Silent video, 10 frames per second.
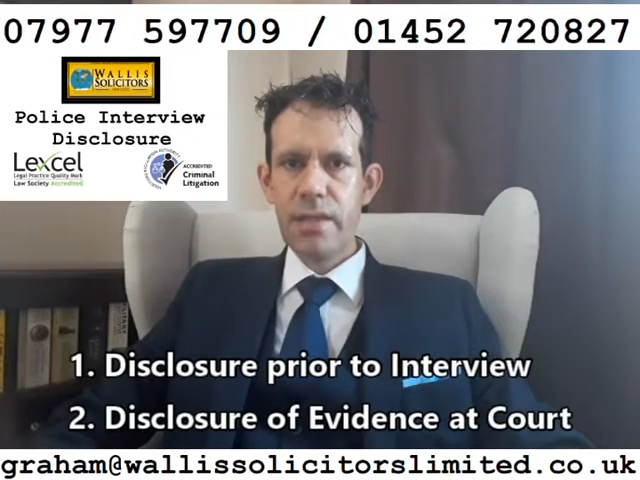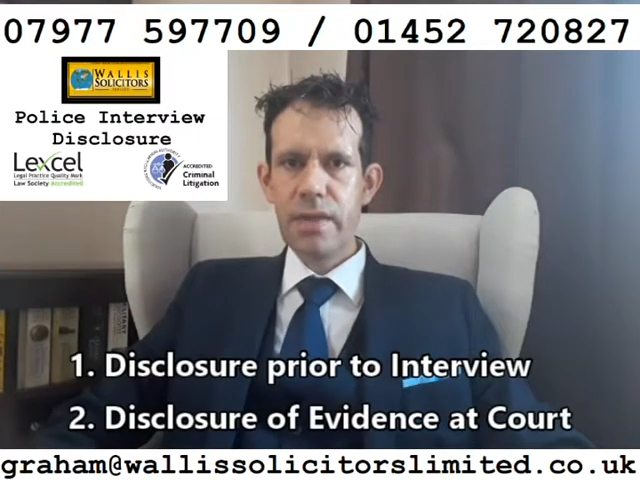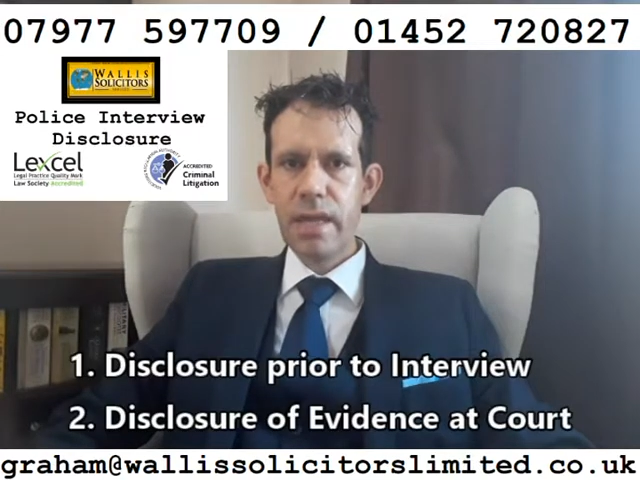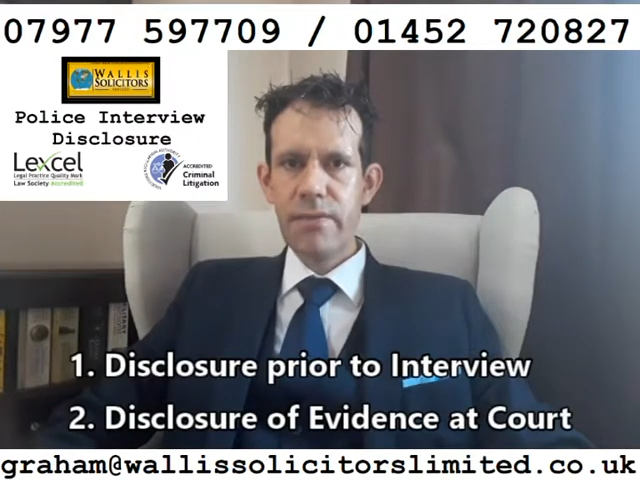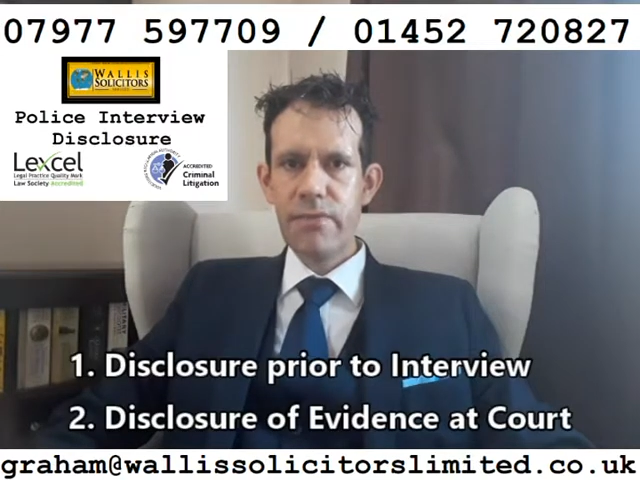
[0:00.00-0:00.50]

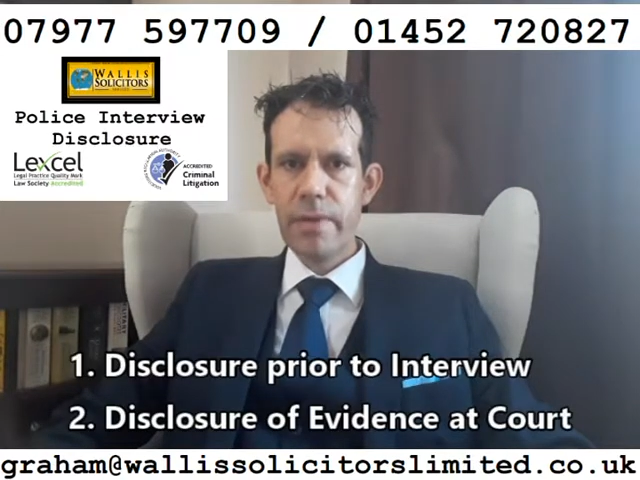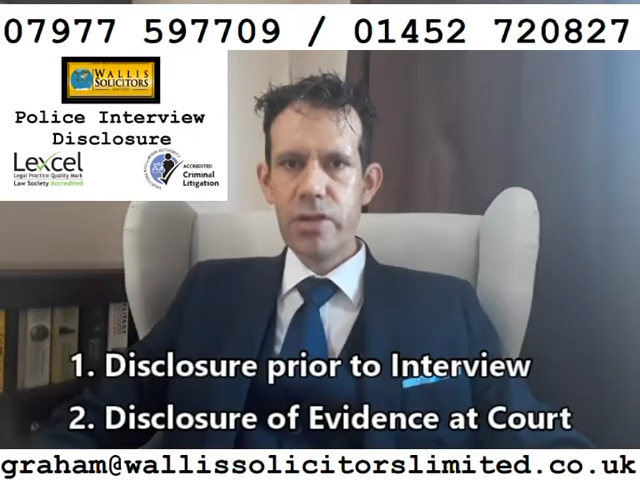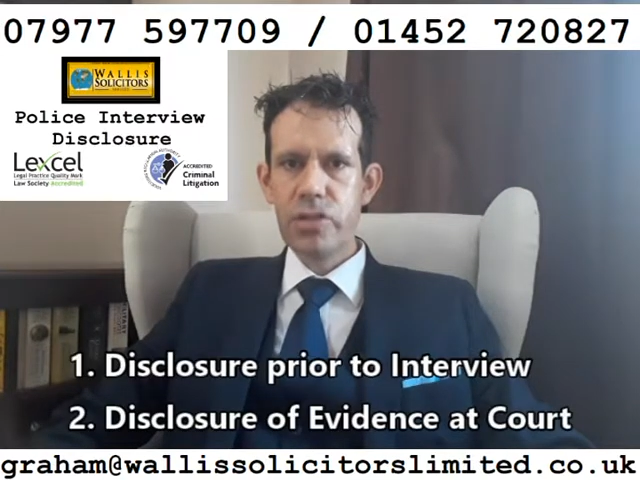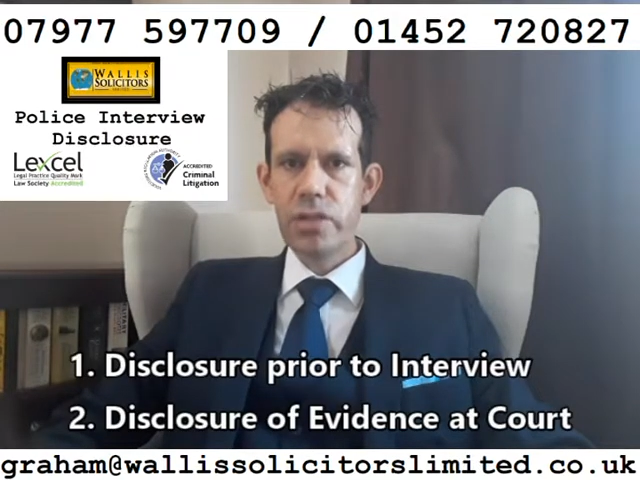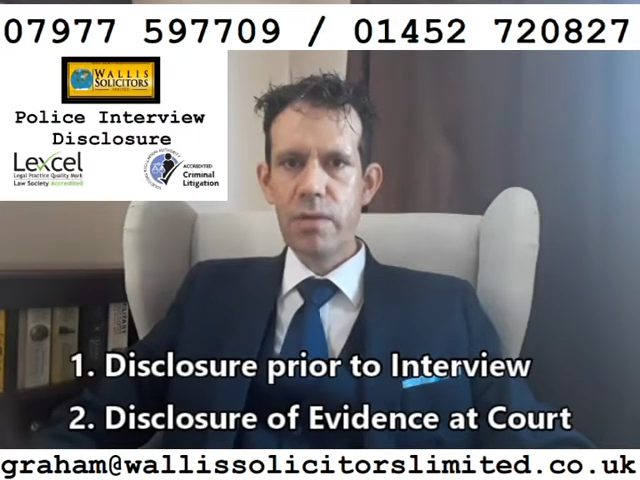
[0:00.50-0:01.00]
the
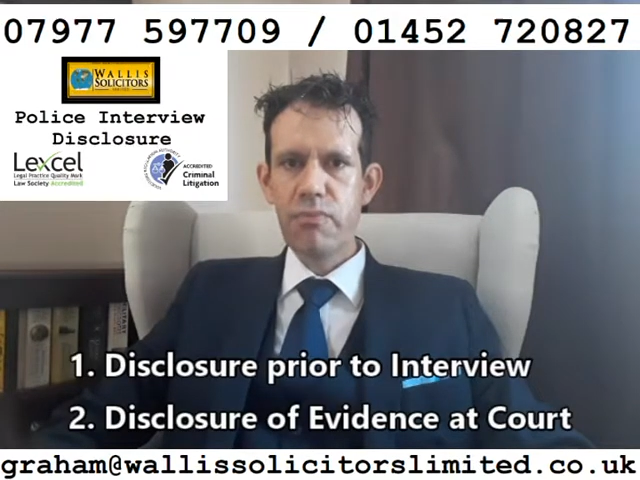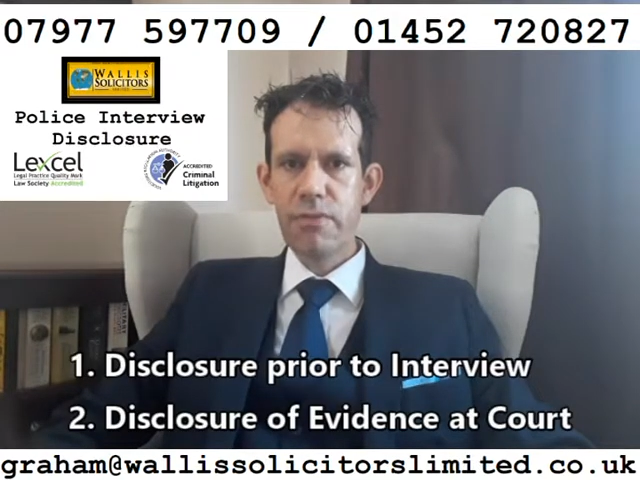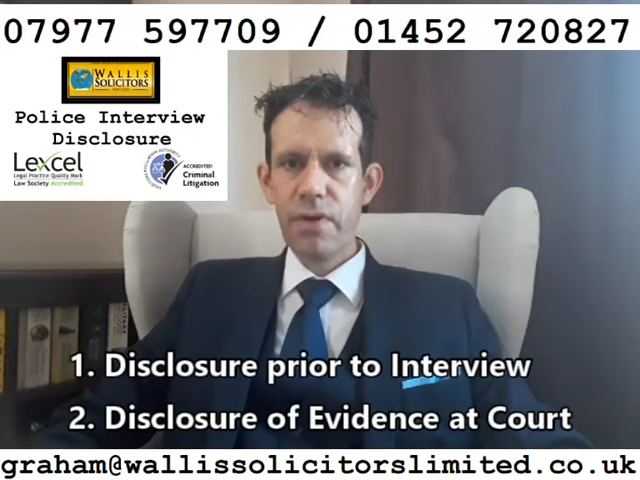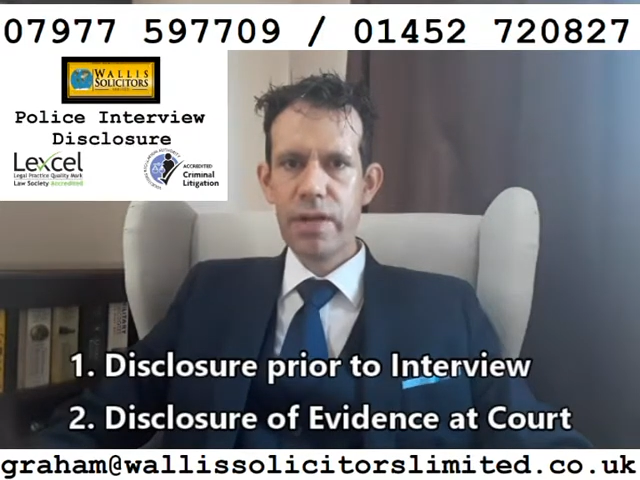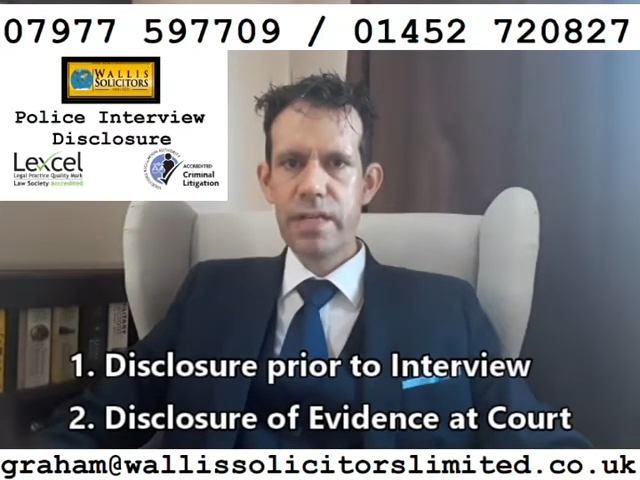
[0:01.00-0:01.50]
information
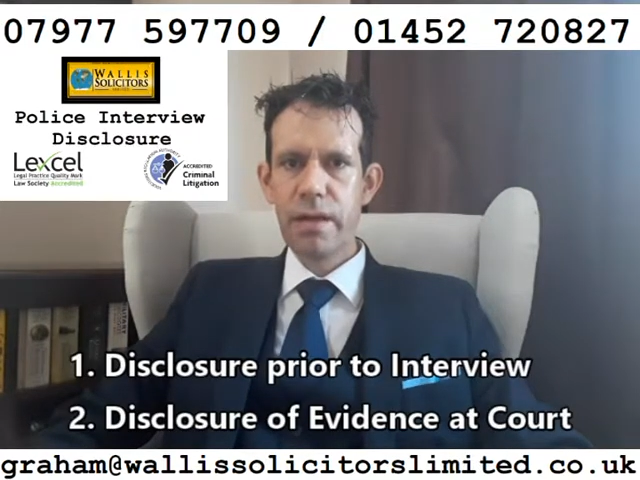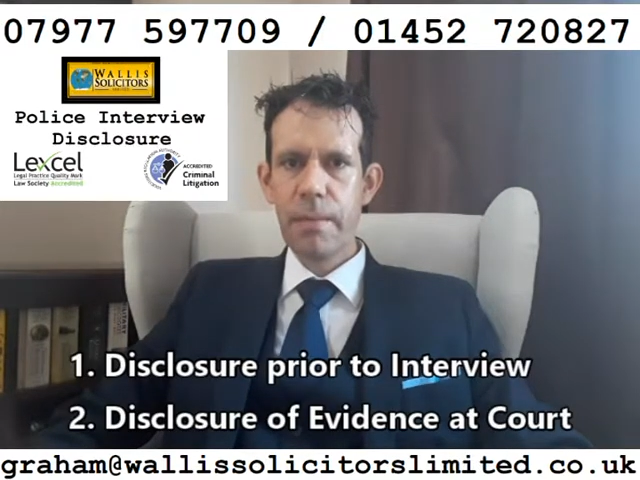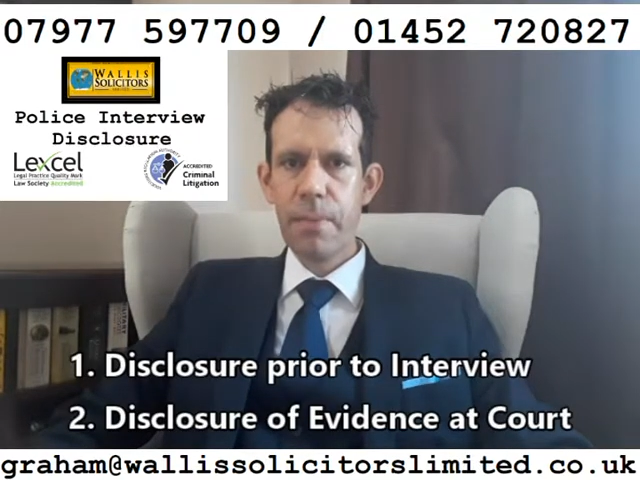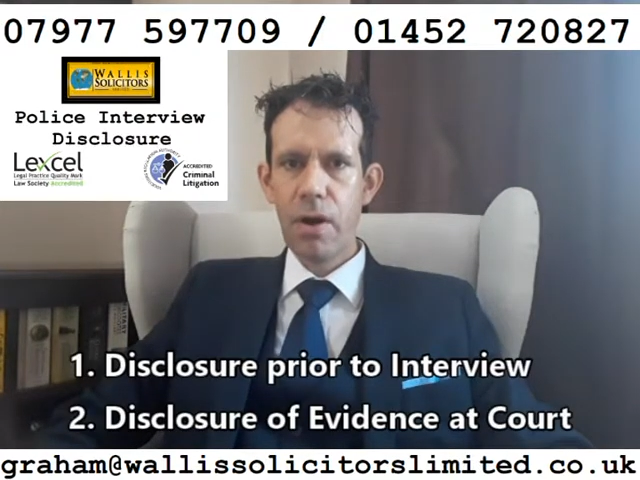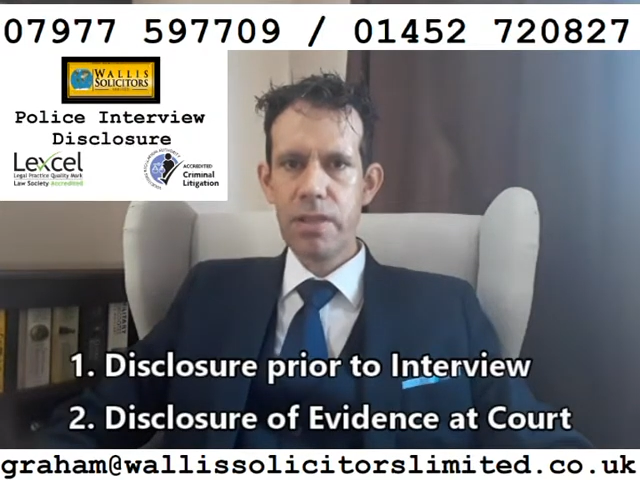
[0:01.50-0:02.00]

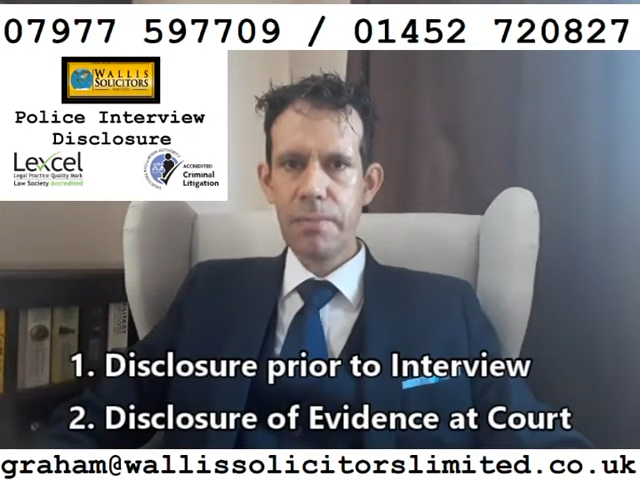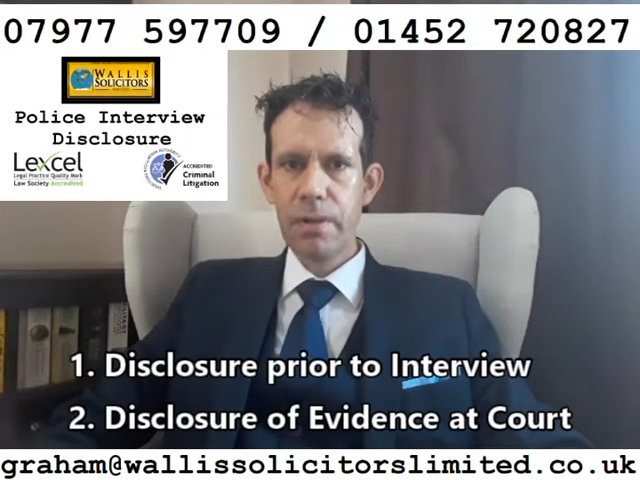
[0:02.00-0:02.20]
provided by the